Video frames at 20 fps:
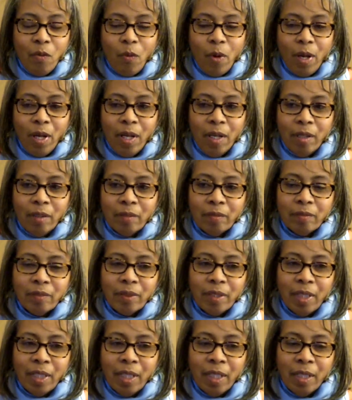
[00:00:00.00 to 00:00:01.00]
Well,
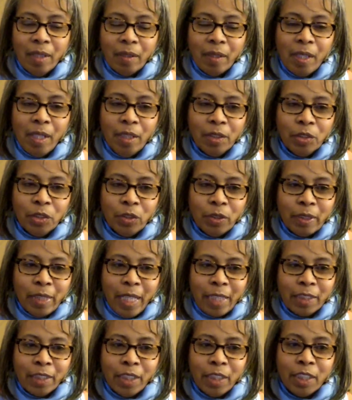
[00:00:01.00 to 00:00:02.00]
culture is
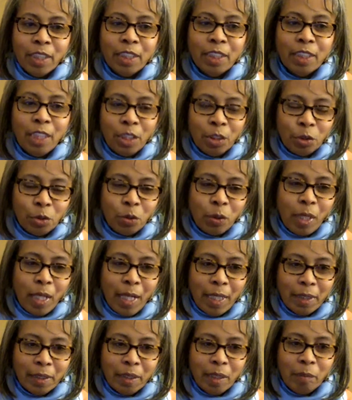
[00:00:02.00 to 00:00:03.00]
actually the central
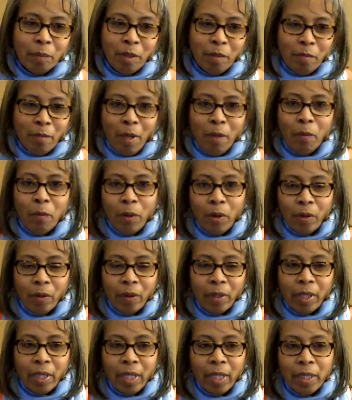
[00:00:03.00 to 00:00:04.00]
concept of my work,
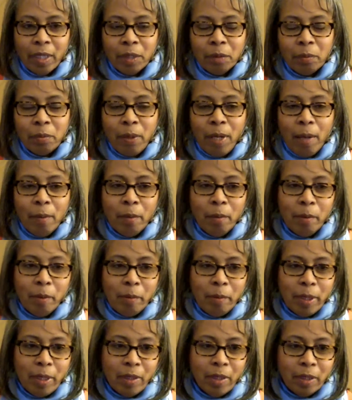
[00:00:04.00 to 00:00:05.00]
and it's probably
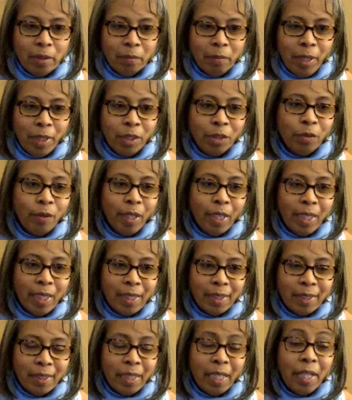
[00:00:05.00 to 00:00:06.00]
because my training
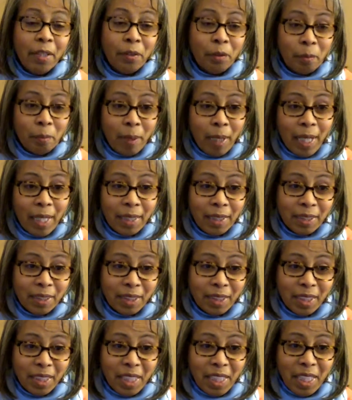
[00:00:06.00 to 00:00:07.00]
is in
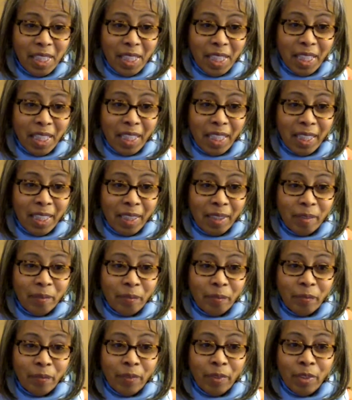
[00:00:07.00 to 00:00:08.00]
anthropology.
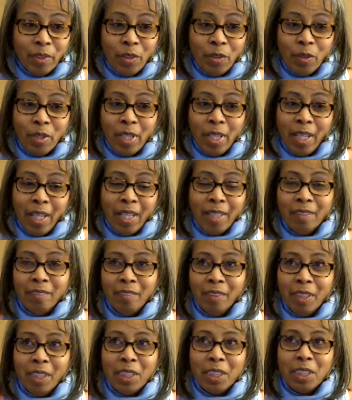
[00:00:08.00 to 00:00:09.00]
You can't
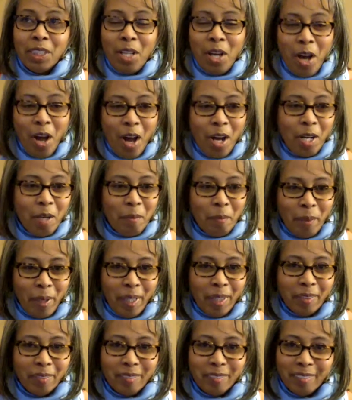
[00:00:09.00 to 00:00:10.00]
really talk
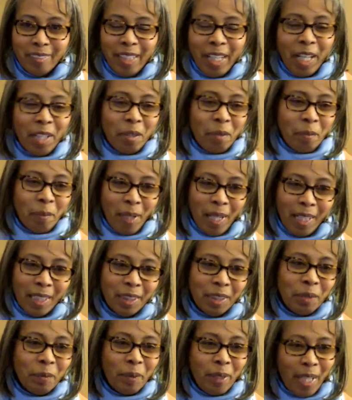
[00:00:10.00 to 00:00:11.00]
about
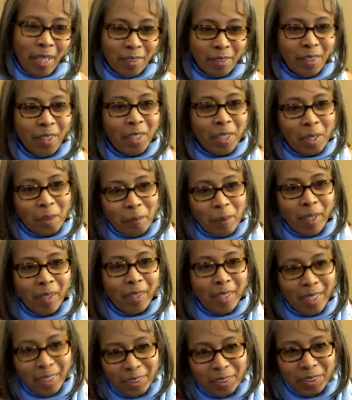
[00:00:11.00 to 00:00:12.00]
anthropology without talking
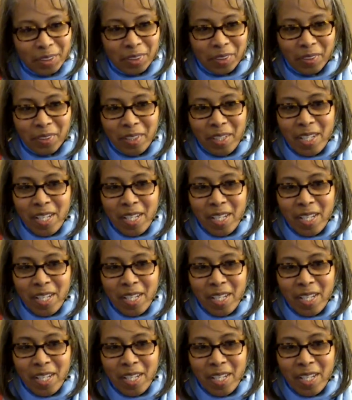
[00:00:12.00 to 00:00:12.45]
about culture.